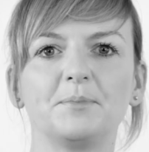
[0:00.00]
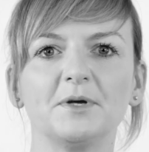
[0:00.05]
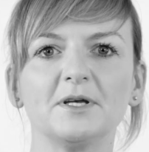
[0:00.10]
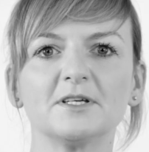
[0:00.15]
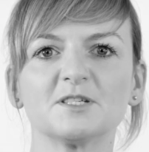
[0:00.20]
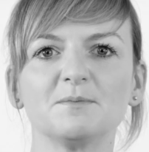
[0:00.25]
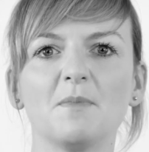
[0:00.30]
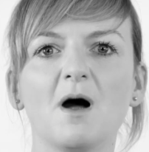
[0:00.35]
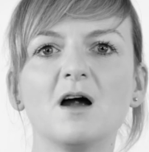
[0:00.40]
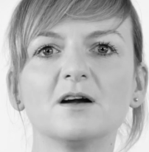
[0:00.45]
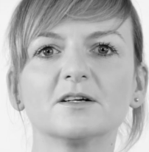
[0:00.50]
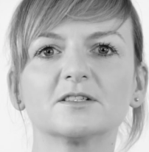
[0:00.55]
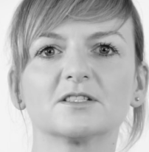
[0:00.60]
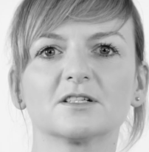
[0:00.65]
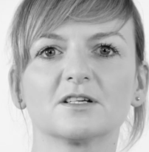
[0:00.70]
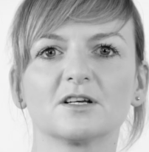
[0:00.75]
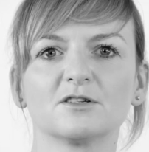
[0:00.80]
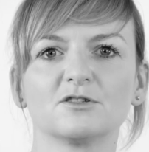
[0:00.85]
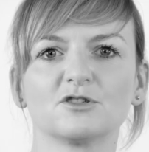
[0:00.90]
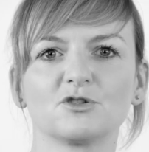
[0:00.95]
Be smart
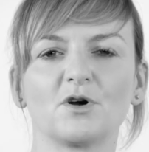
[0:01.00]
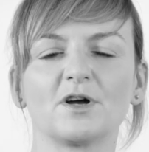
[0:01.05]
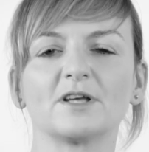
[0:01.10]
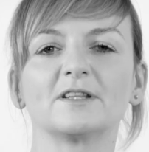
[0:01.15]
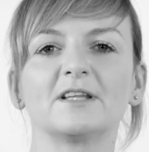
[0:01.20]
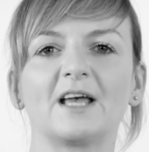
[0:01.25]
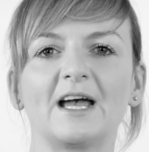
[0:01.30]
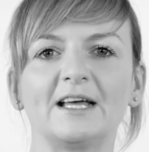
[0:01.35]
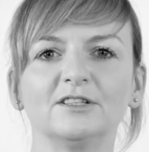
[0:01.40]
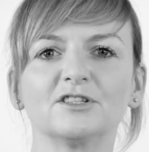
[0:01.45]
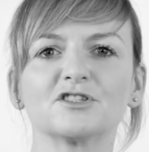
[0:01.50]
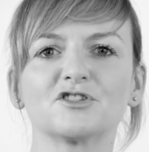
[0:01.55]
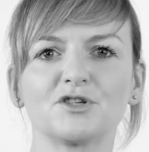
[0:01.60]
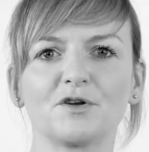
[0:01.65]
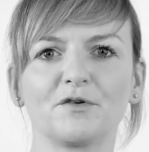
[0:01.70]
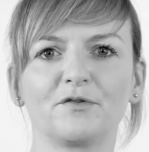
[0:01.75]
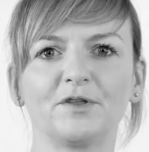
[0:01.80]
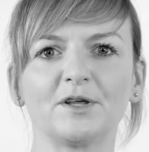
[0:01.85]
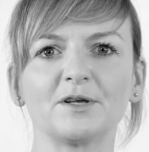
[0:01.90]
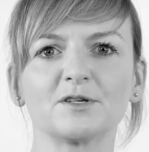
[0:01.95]
and join Industry
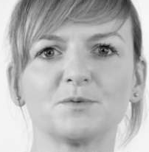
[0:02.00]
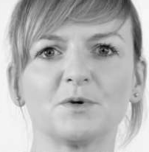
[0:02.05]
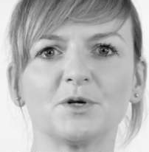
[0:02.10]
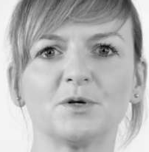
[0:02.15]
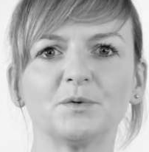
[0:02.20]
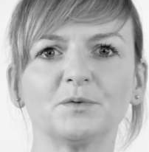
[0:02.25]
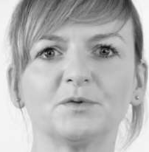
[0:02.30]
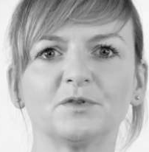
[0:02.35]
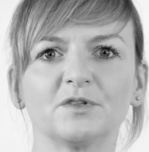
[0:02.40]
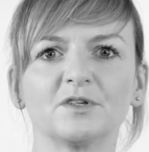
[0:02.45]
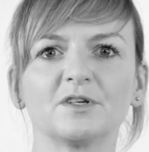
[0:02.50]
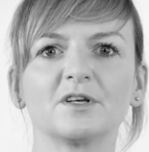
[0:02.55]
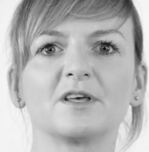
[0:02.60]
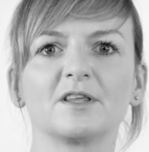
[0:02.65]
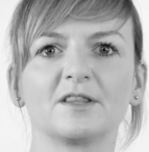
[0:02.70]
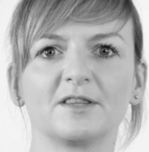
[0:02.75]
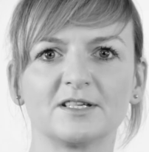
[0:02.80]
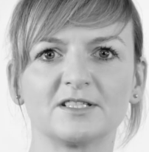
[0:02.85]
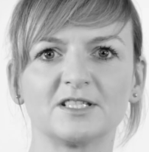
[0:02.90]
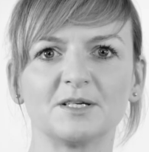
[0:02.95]
of Things World
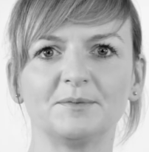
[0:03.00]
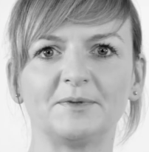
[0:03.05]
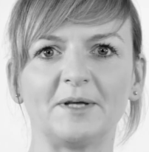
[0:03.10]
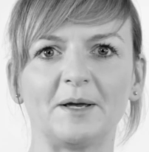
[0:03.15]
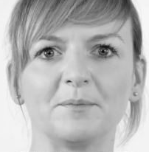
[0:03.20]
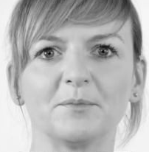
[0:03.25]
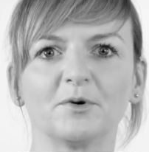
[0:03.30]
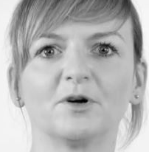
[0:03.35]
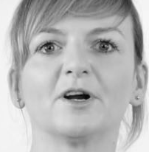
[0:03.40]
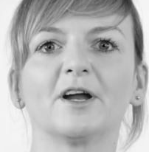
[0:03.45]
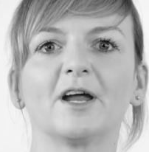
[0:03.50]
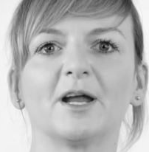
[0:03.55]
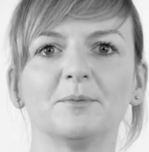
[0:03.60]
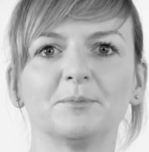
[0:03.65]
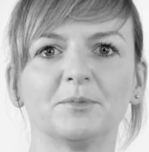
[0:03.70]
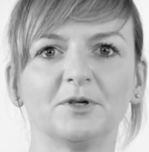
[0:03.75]
this September in